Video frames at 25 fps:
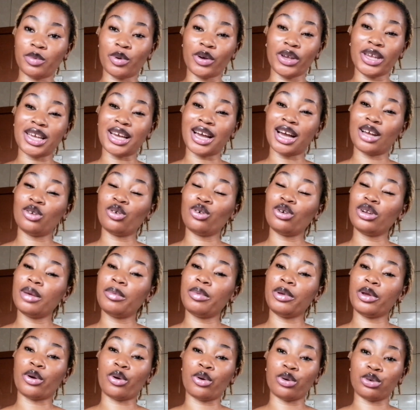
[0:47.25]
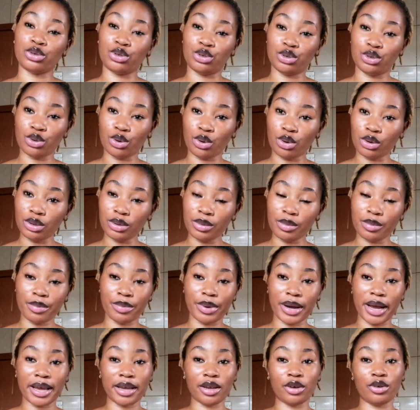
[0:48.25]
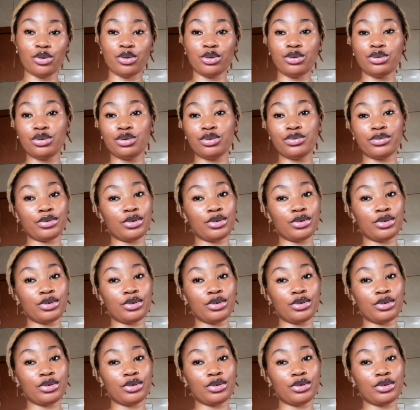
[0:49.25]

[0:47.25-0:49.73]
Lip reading: but it can only be controlled by good